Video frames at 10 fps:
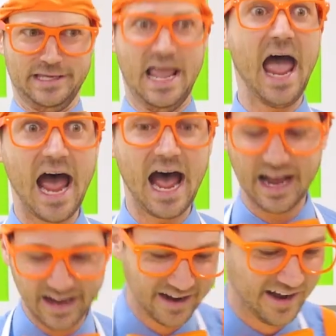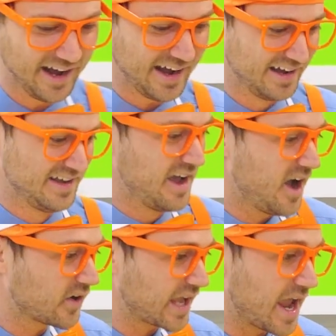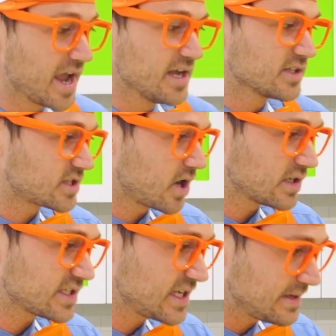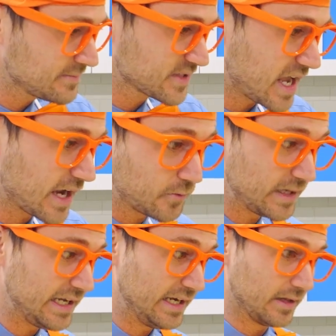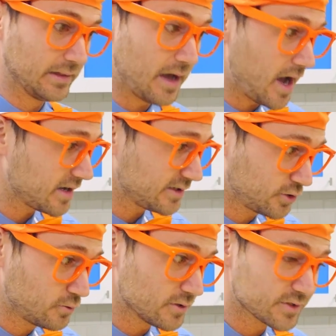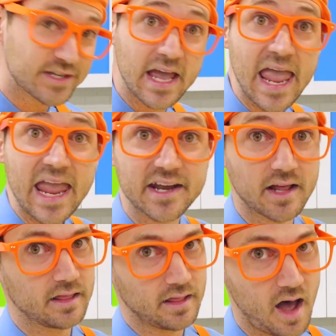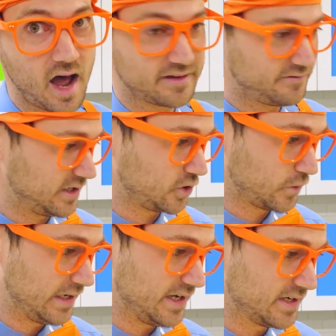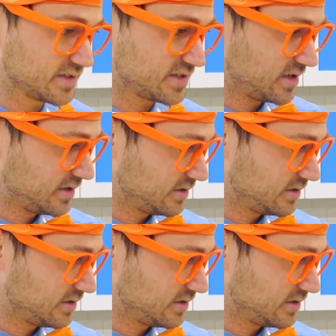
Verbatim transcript: Yeah. Okay, so it seems like we need a lot of tools and a lot of ingredients.